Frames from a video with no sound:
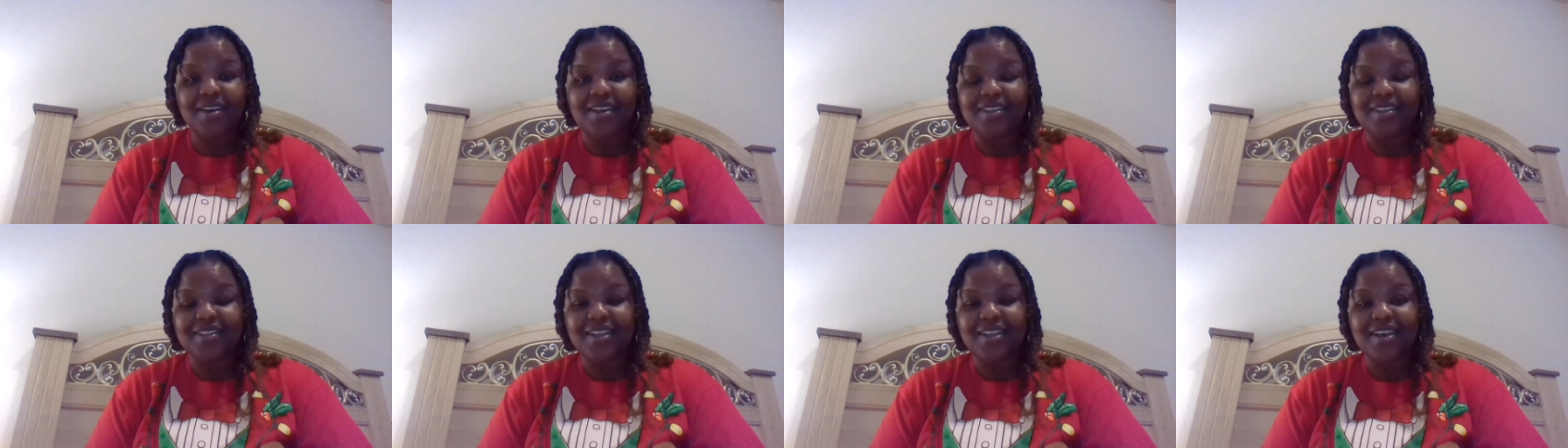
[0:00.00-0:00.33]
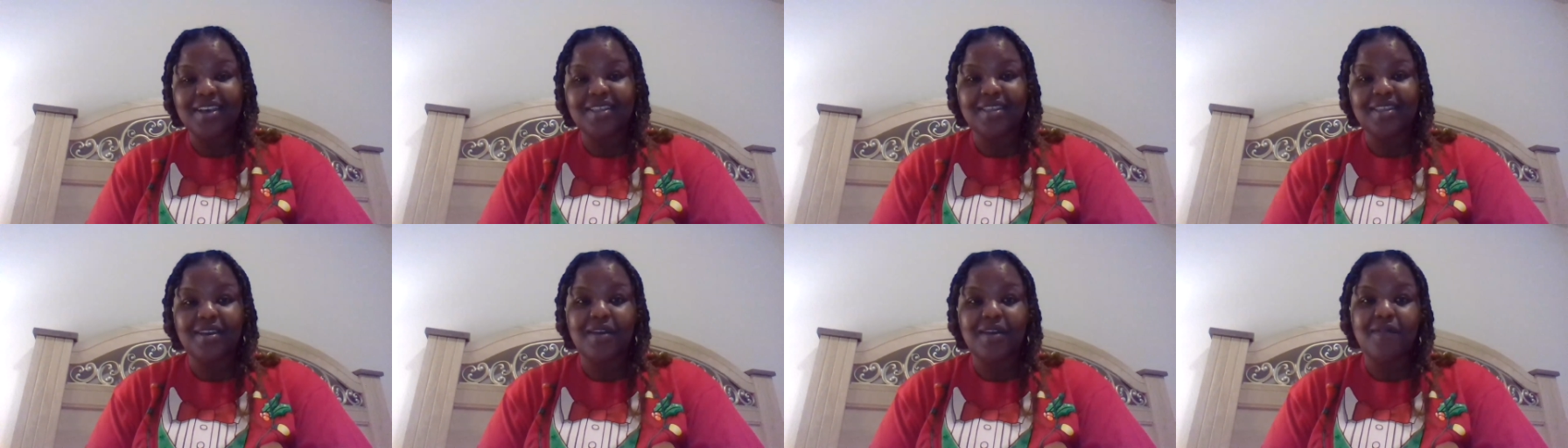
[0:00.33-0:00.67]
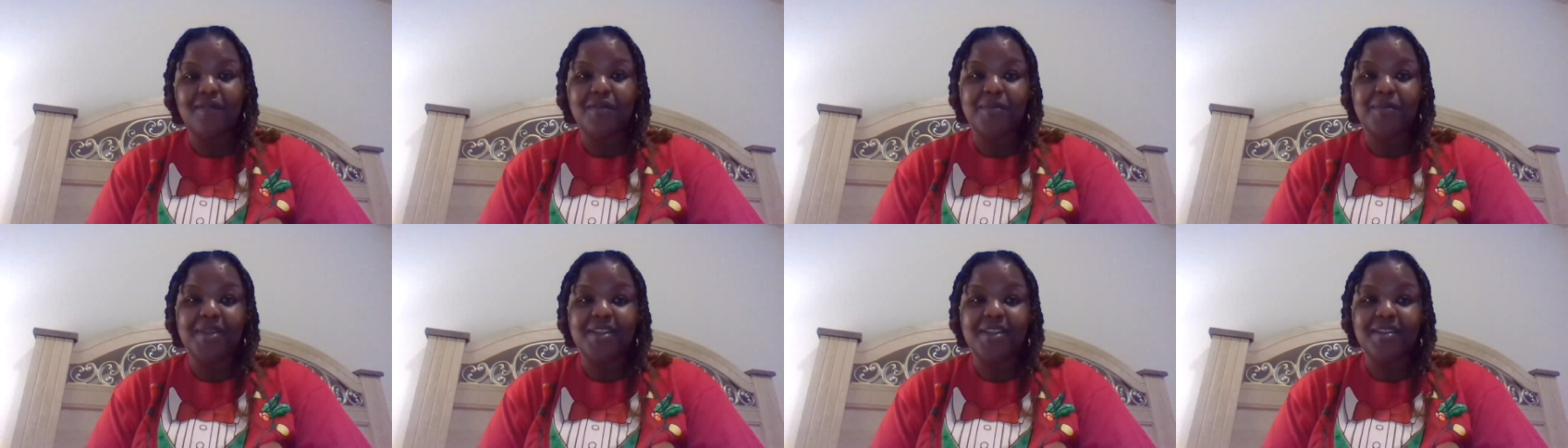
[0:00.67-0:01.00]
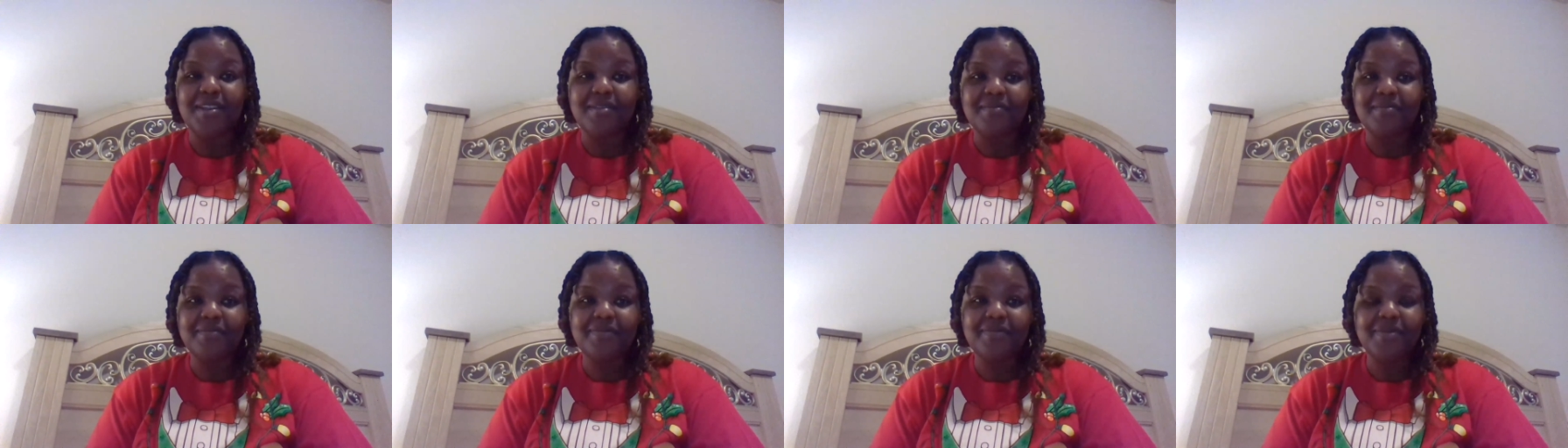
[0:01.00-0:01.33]
is that the government
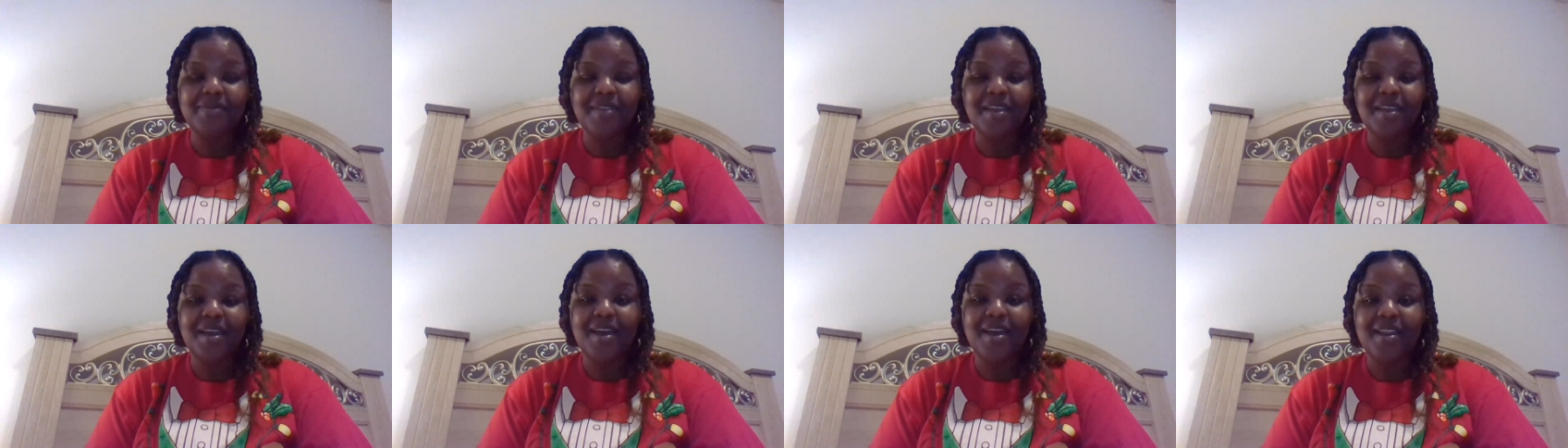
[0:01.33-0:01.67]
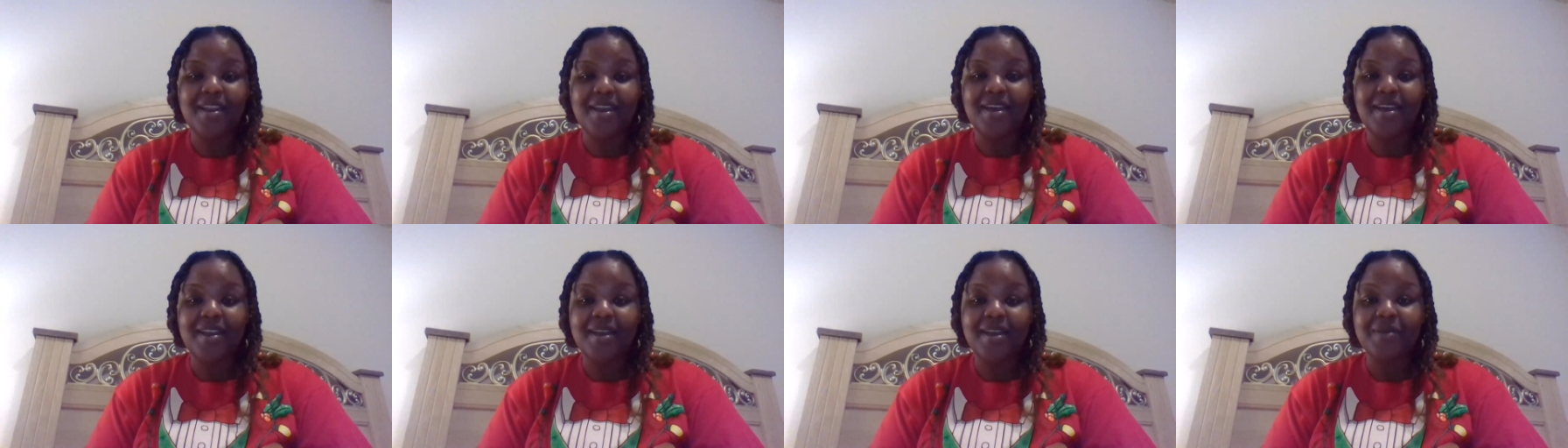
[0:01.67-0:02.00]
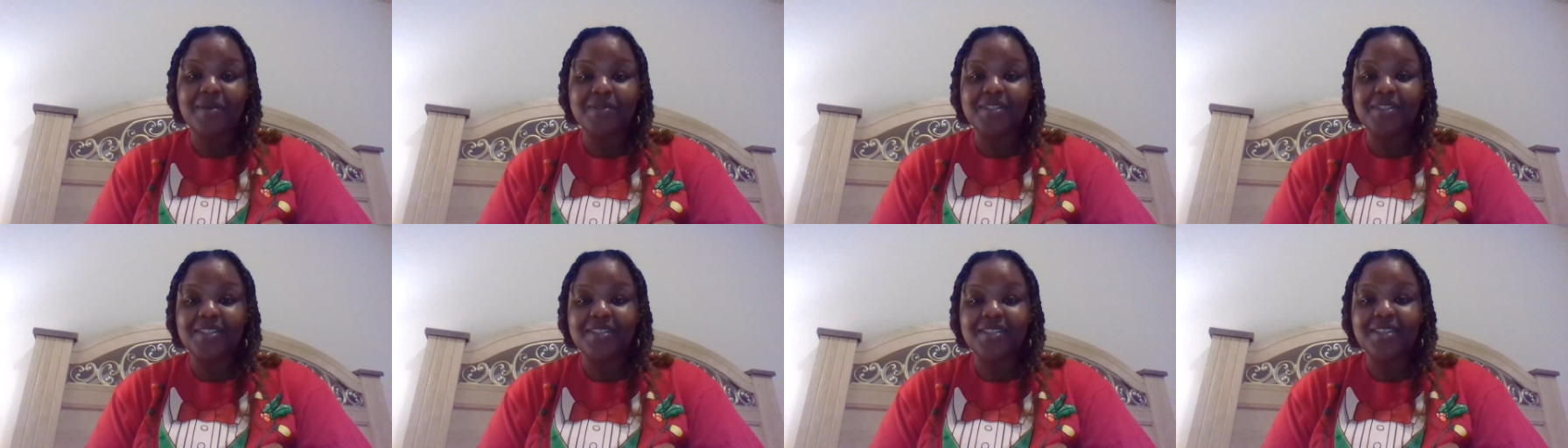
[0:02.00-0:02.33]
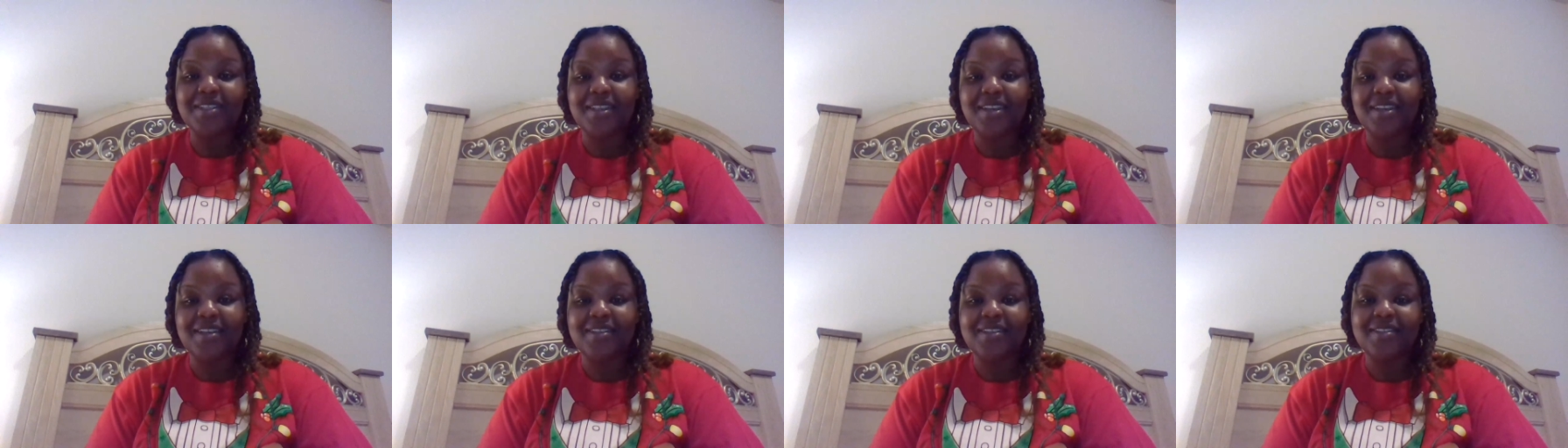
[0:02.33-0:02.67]
kind of announces
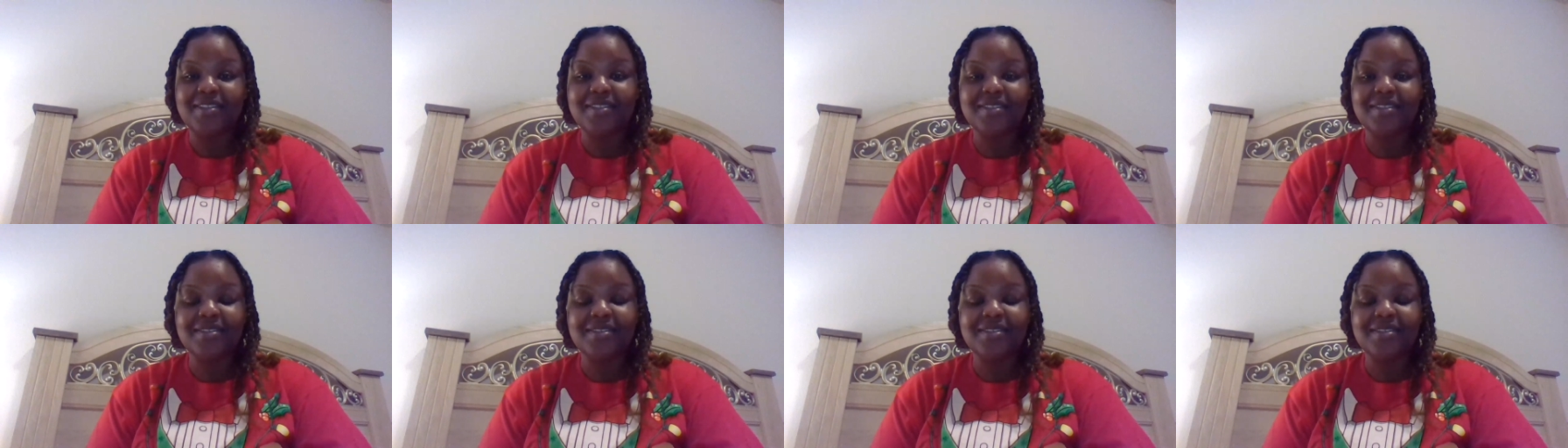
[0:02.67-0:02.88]
things